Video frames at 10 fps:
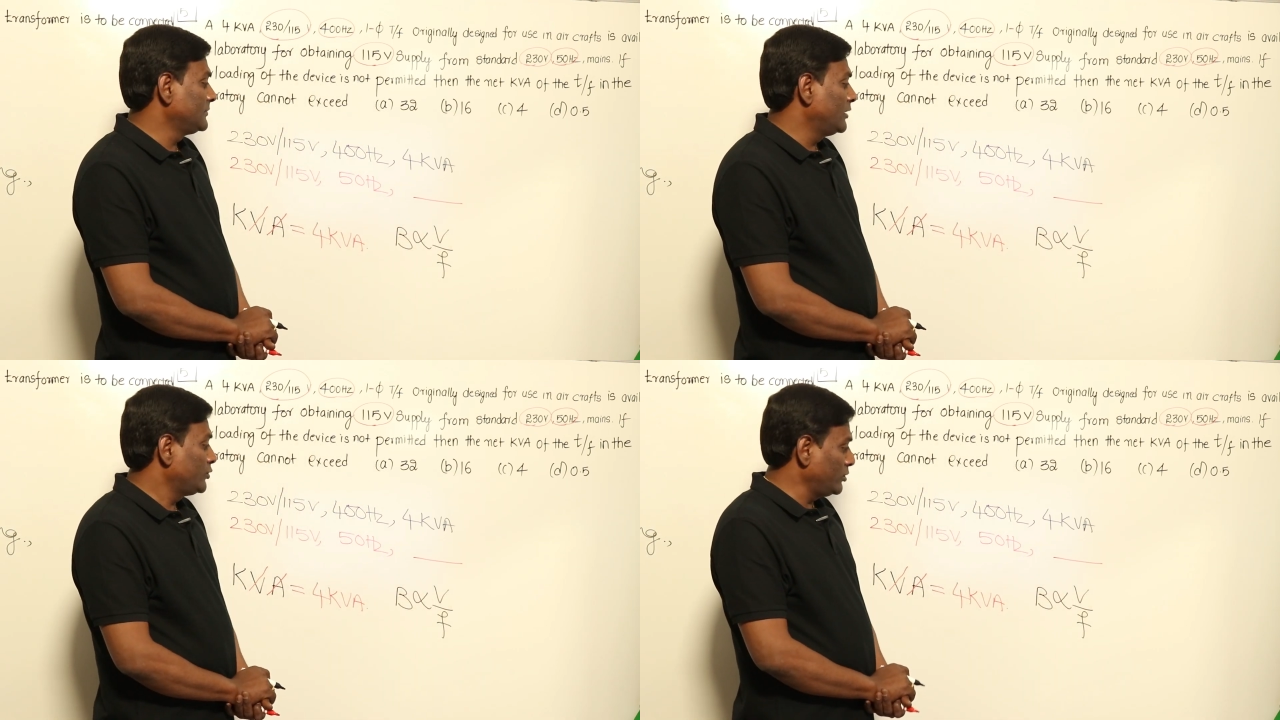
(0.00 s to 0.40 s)

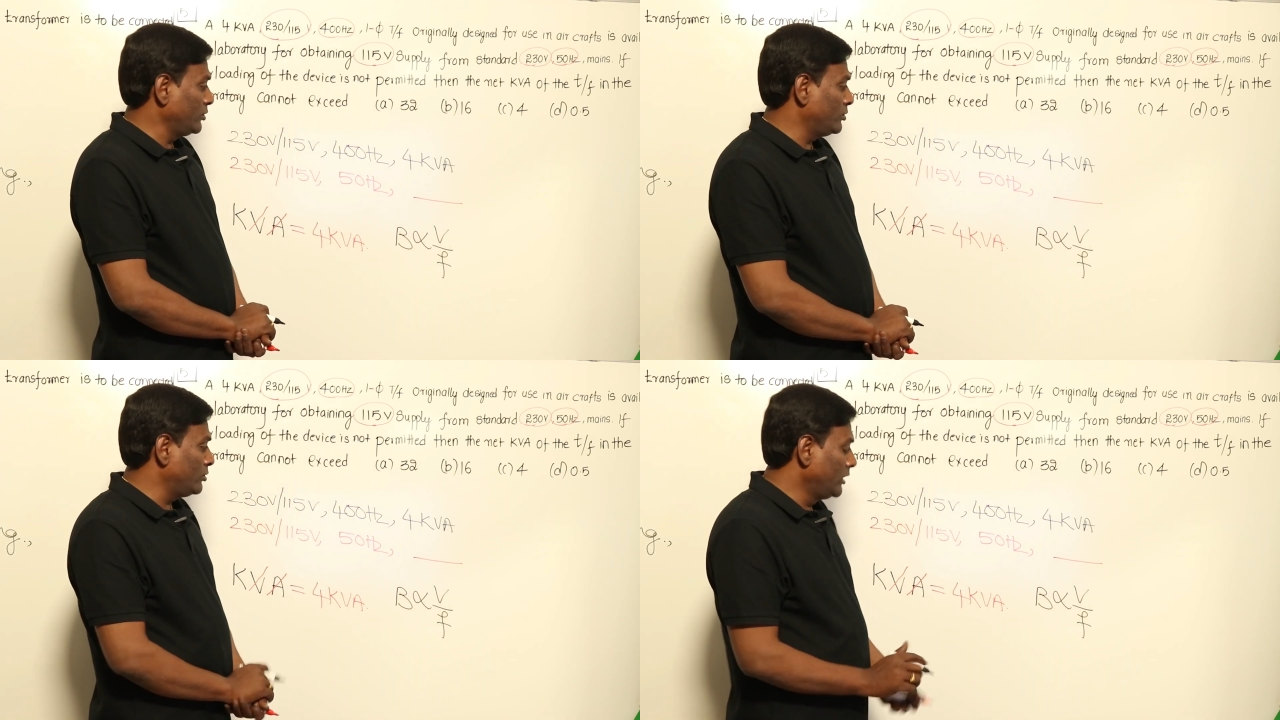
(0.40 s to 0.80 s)

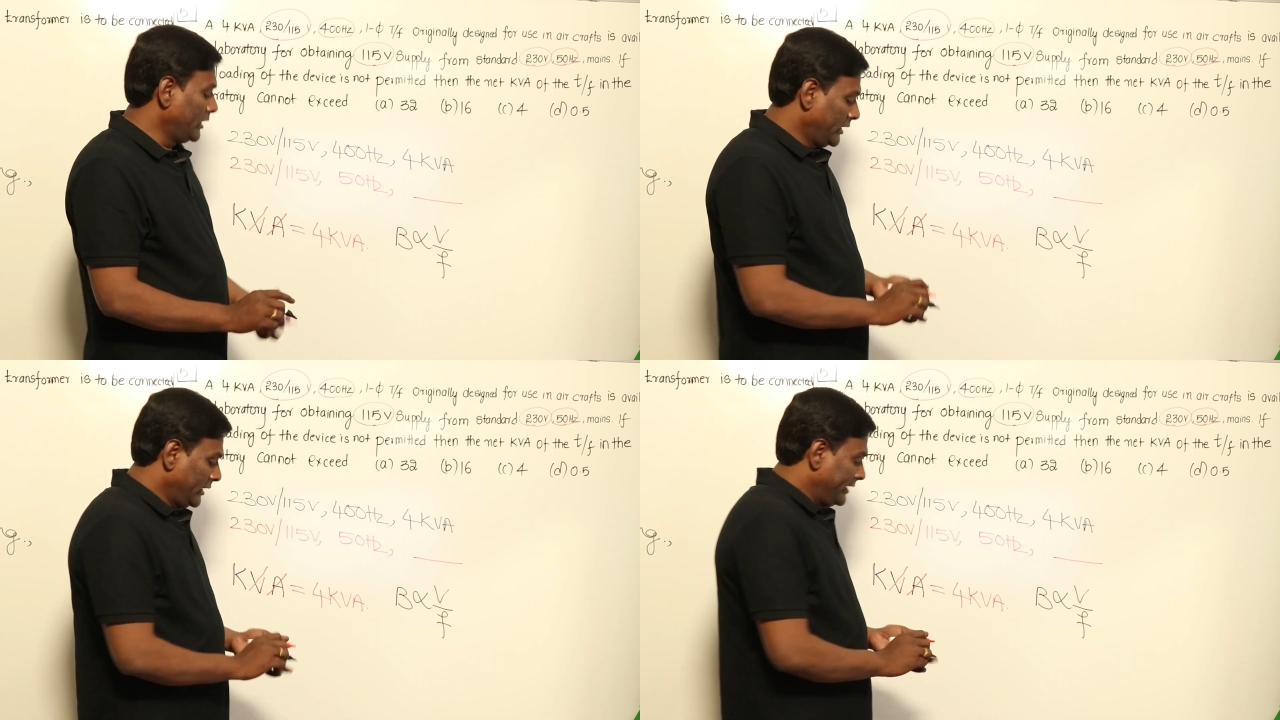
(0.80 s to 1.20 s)
So,
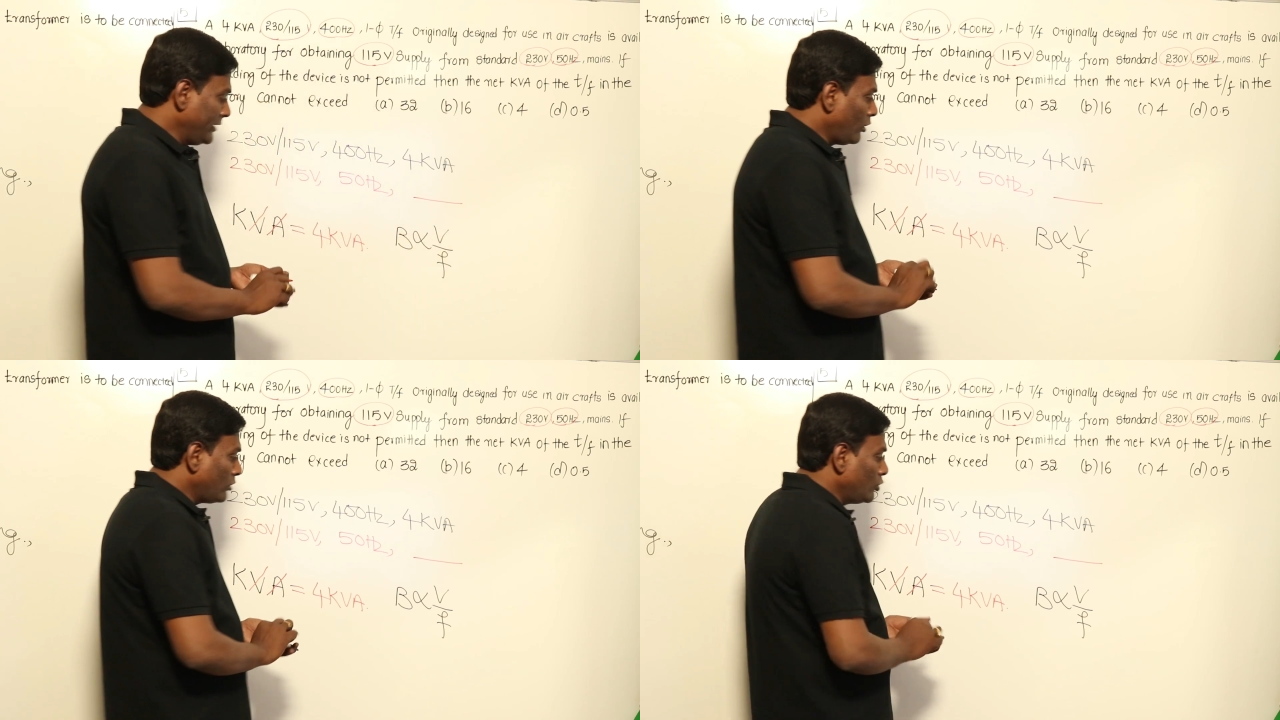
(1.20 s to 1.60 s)

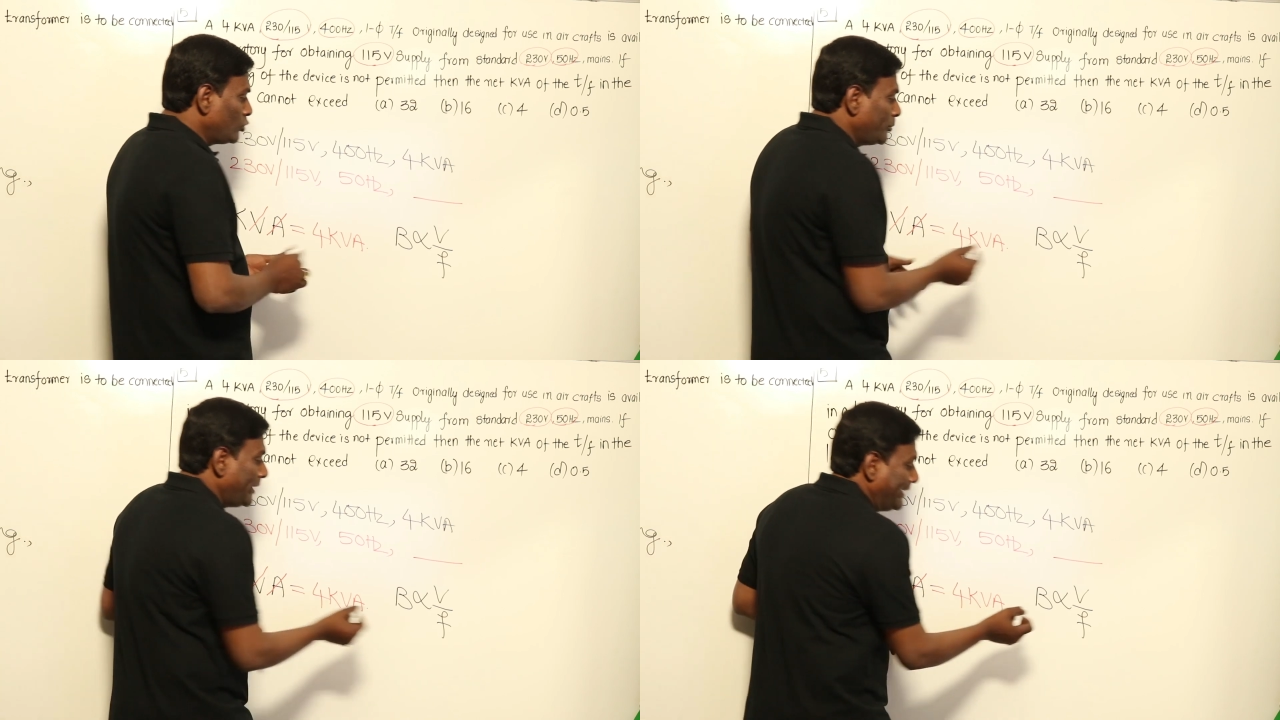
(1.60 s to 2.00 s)
in order
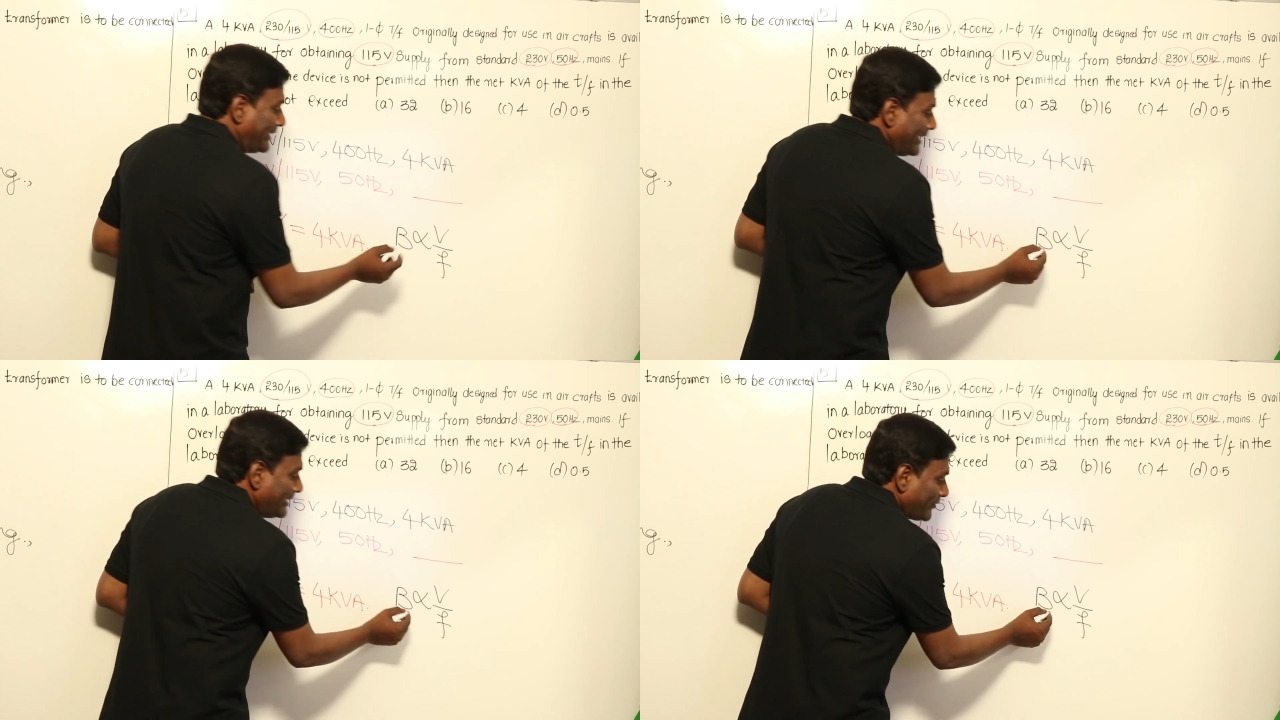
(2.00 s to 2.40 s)
to
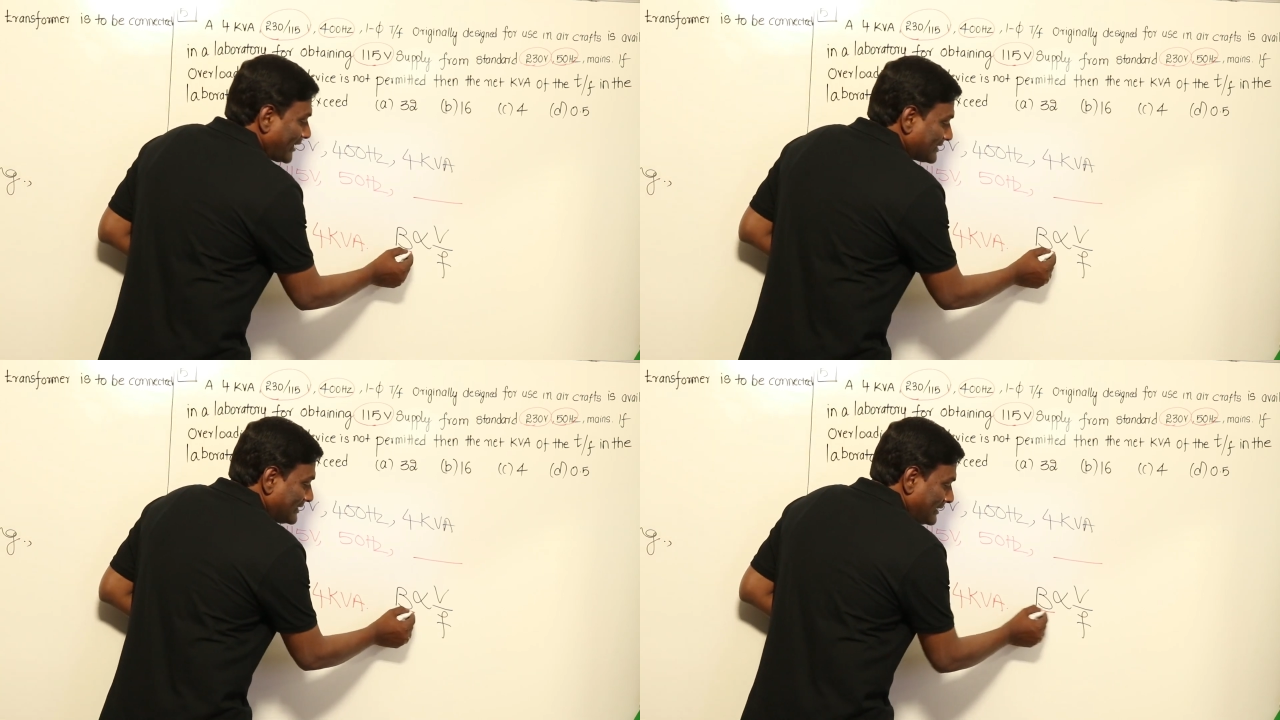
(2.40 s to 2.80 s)
maintain
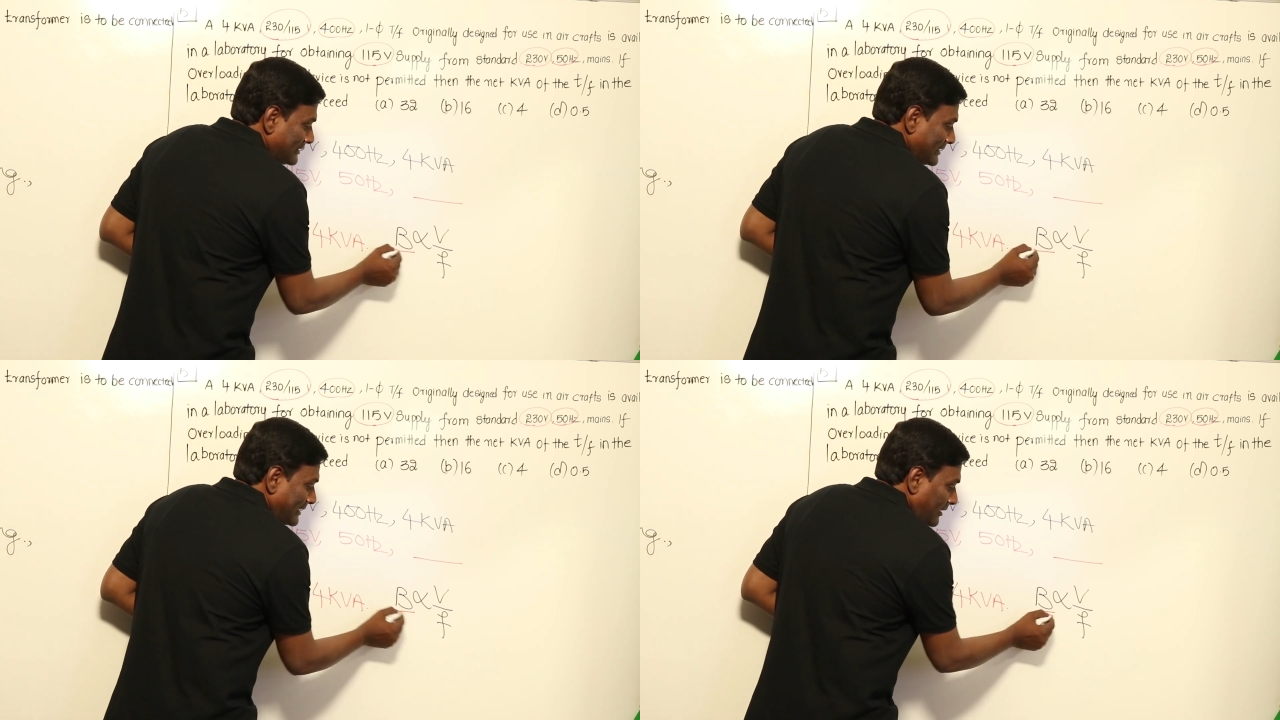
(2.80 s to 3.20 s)
flux
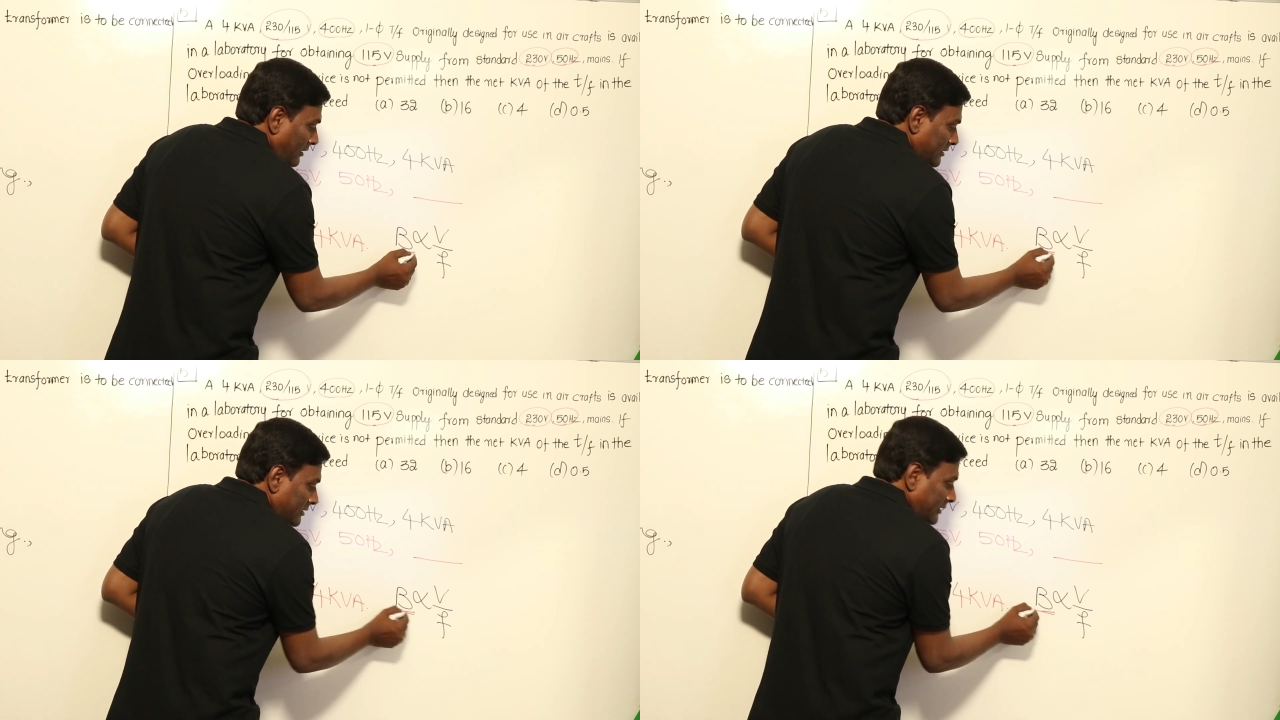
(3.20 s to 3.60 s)
density
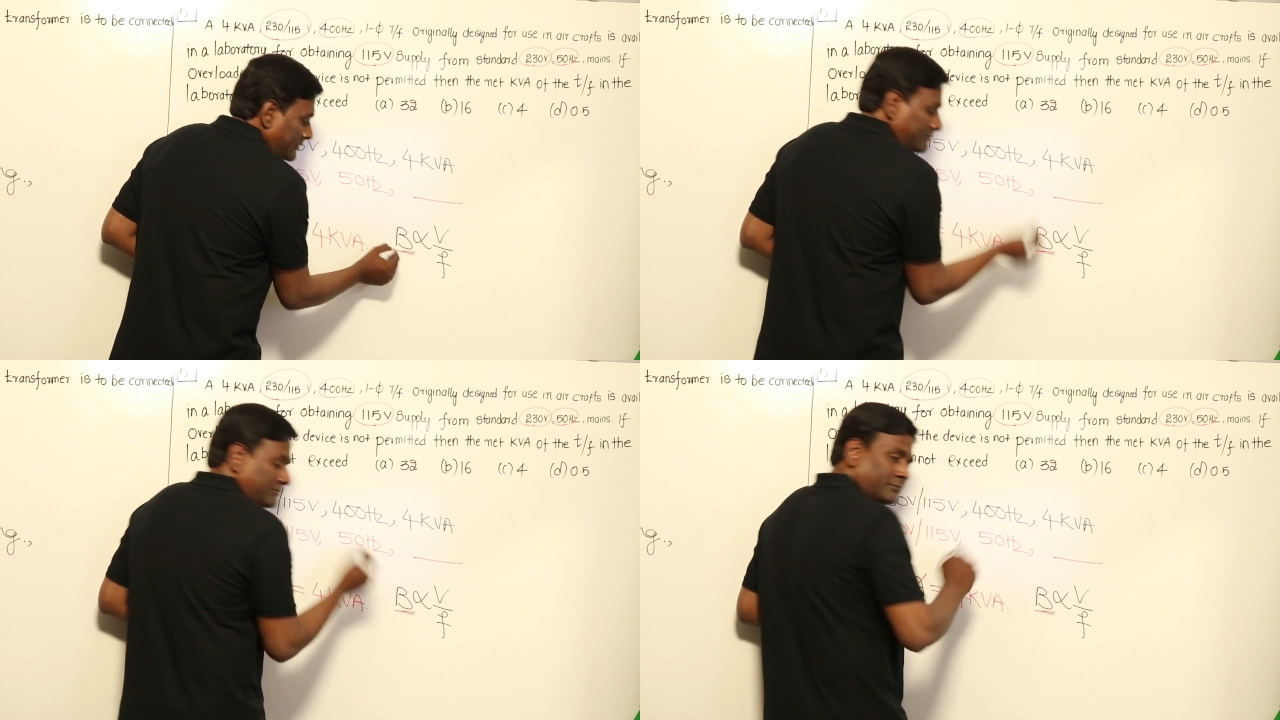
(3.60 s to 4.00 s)
constant,